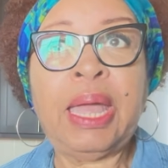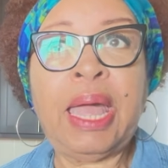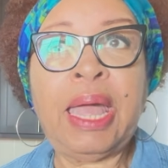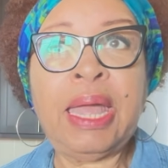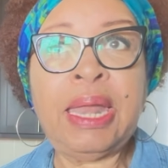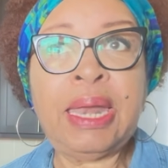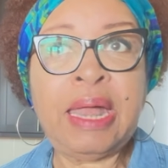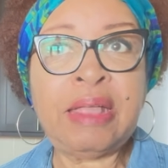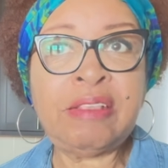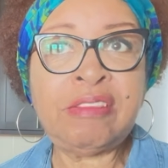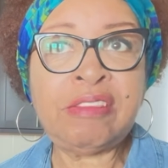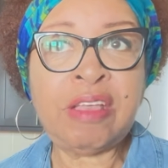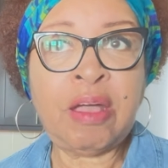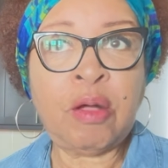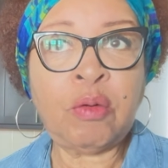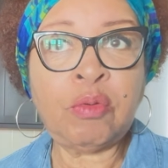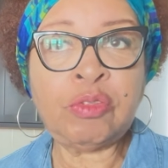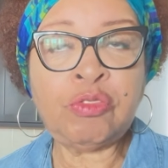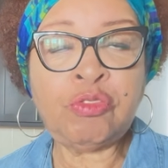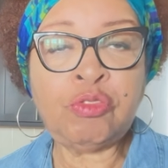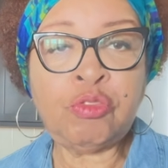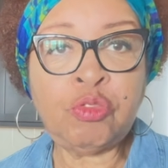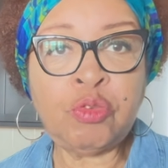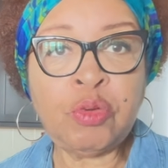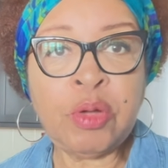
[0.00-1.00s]
And as I
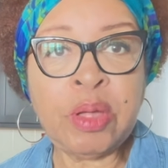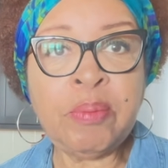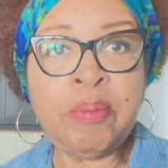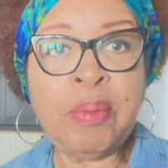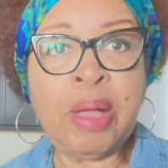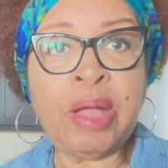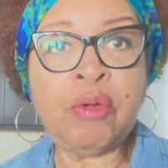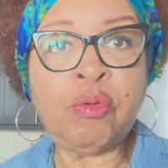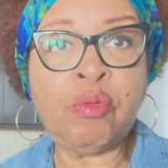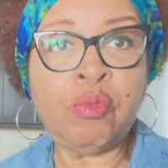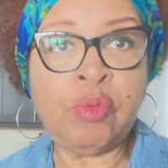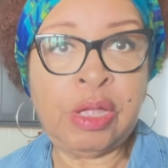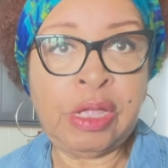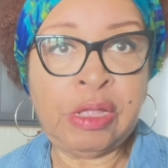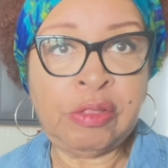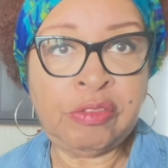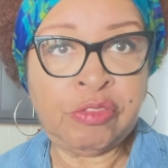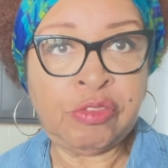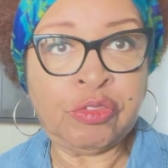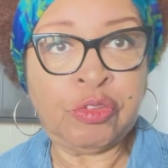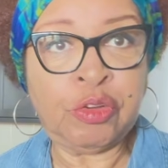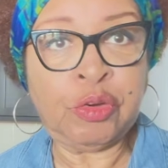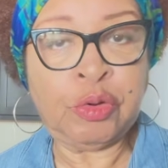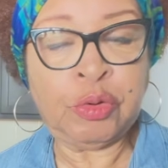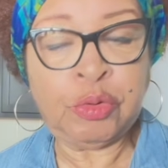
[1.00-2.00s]
was doing my
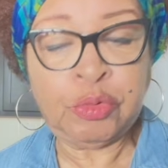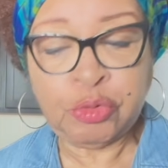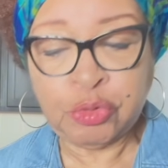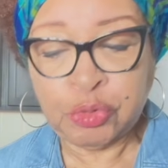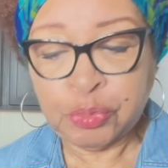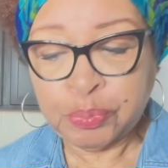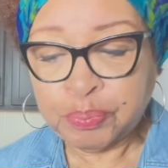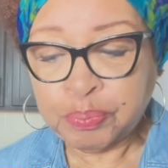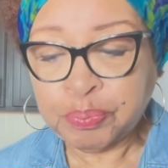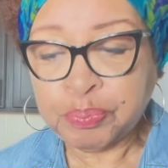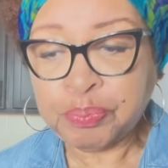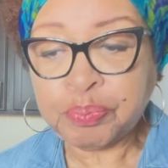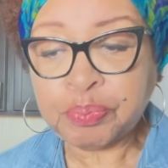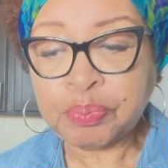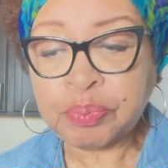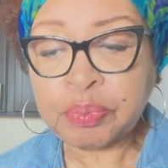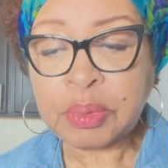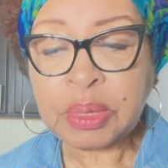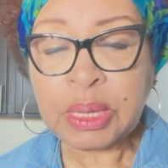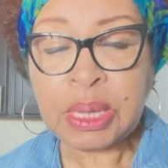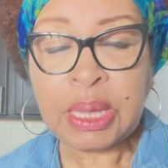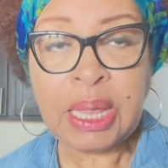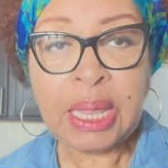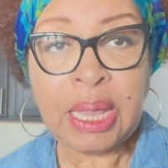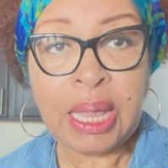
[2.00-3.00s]
research,
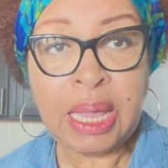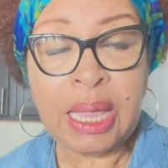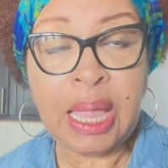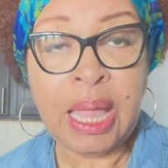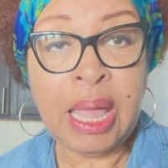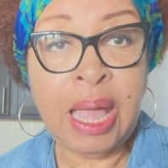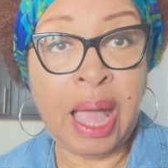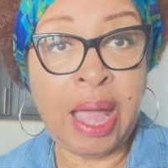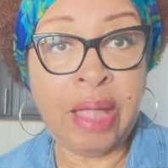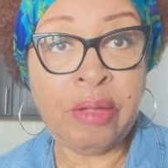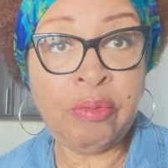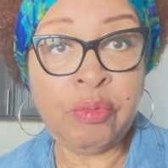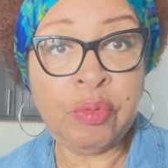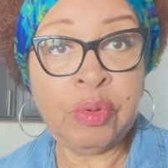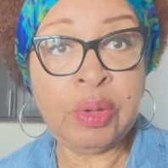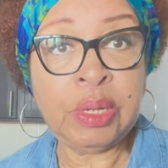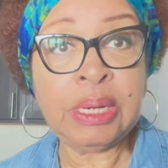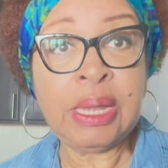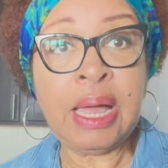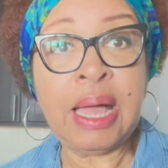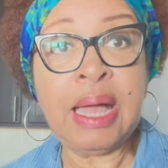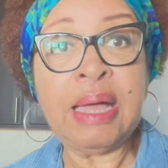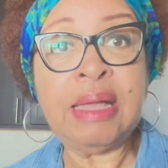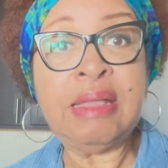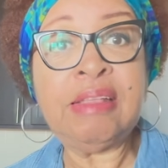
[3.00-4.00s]
I
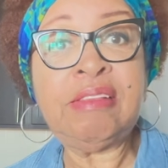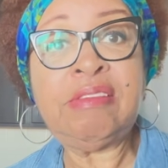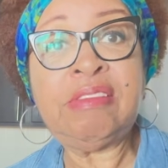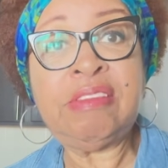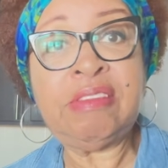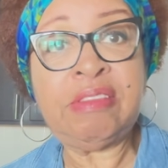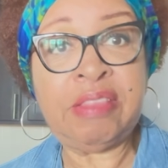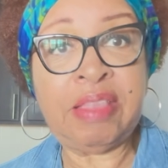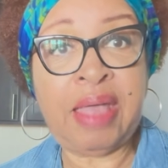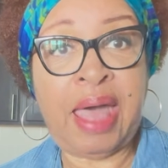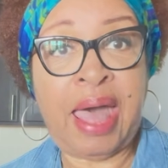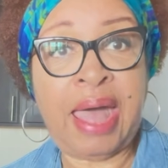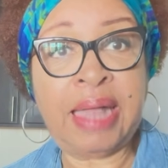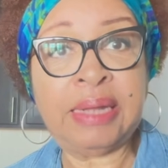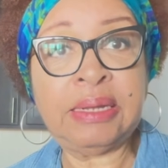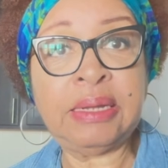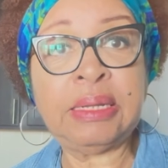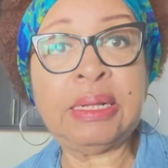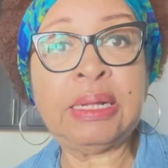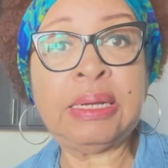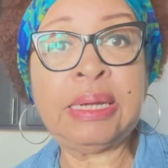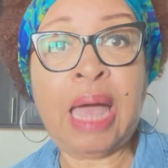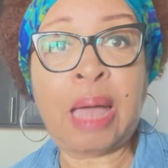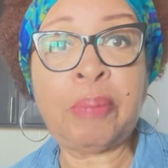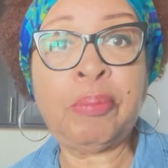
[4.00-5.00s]
realized that
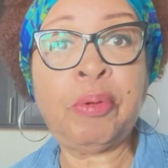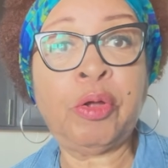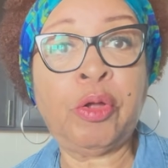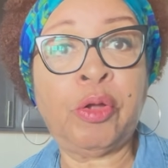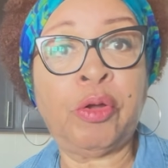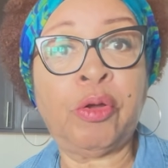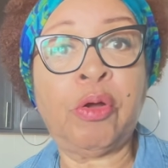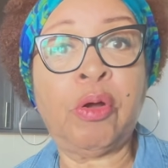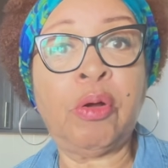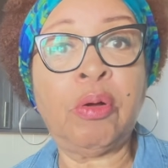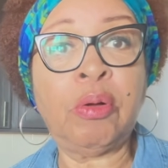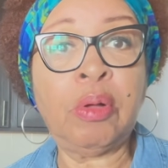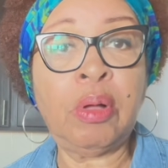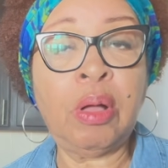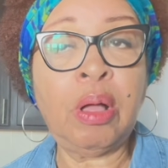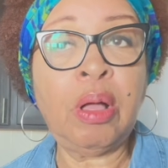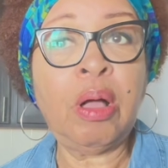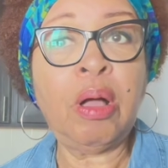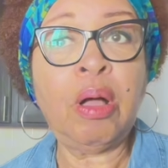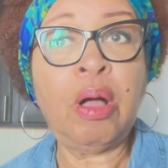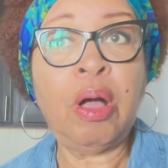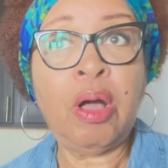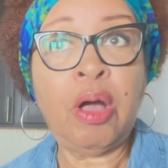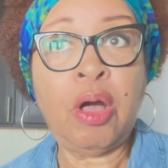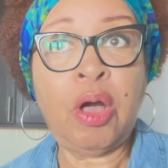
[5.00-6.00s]
Clabber Girl
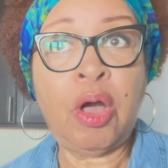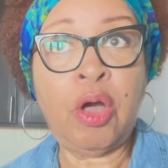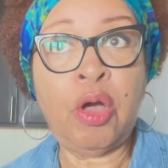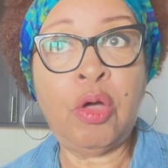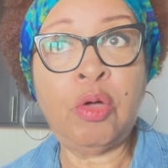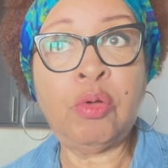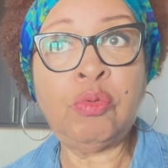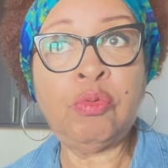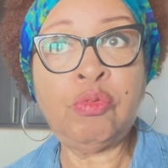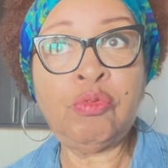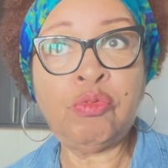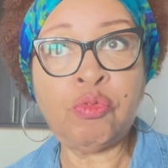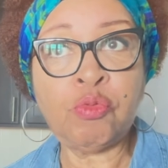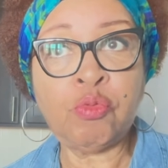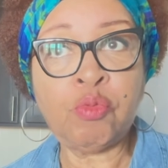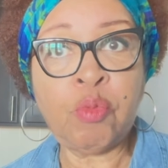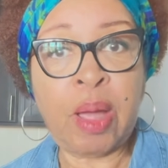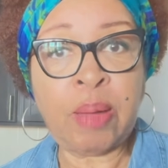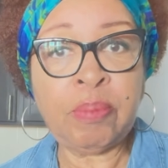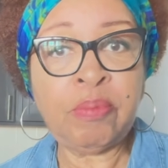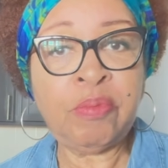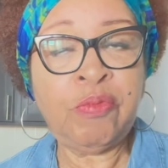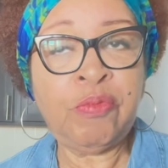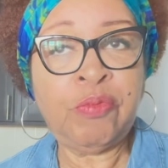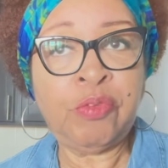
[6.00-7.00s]
owns
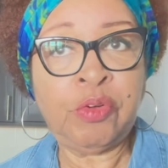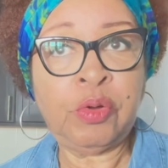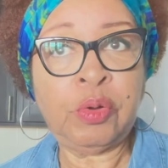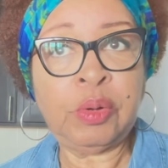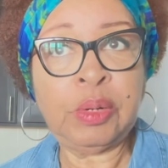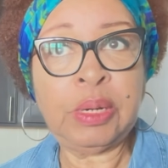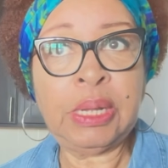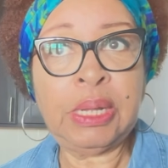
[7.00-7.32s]
Rumford.